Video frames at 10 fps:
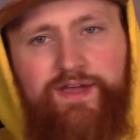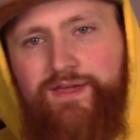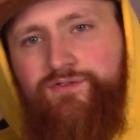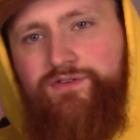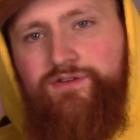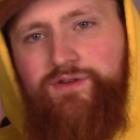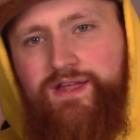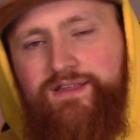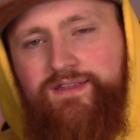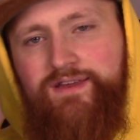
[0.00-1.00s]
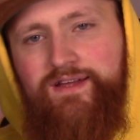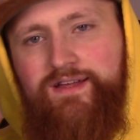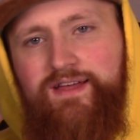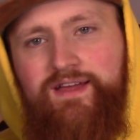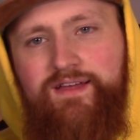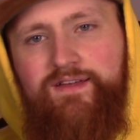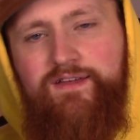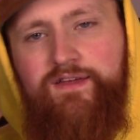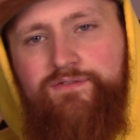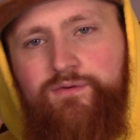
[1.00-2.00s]
Thank you for tuning in today.
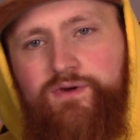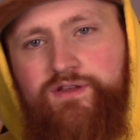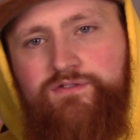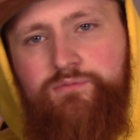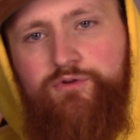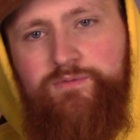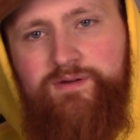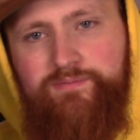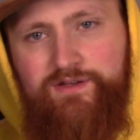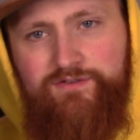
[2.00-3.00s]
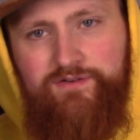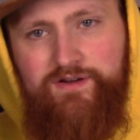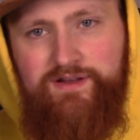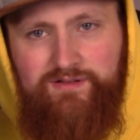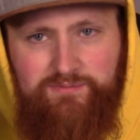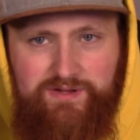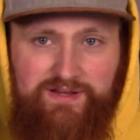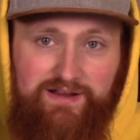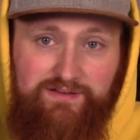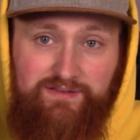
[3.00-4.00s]
If you want to support me on Patreon, that will be
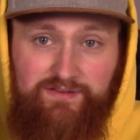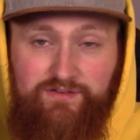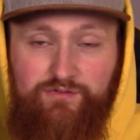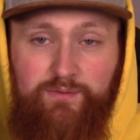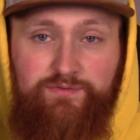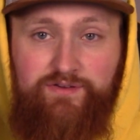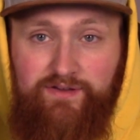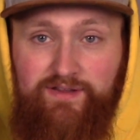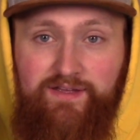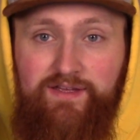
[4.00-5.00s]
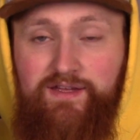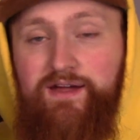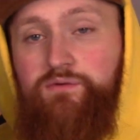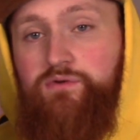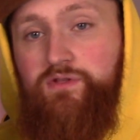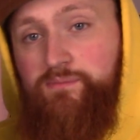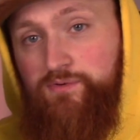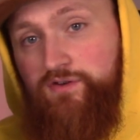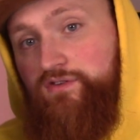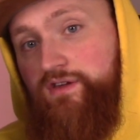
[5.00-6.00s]
down in the description. I'd really
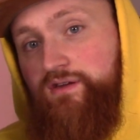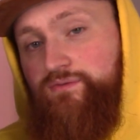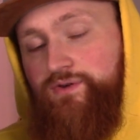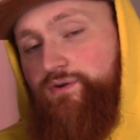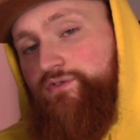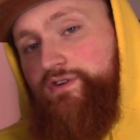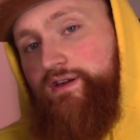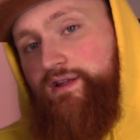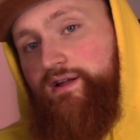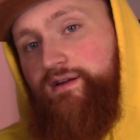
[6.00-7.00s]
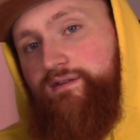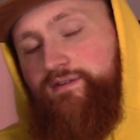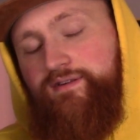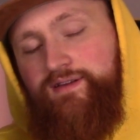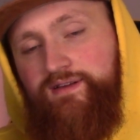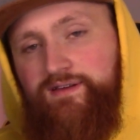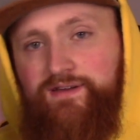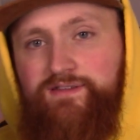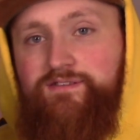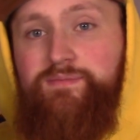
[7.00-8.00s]
appreciate it if you go check it out.
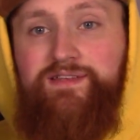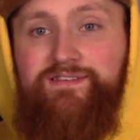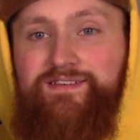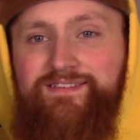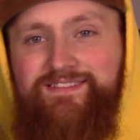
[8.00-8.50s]
It's amazing.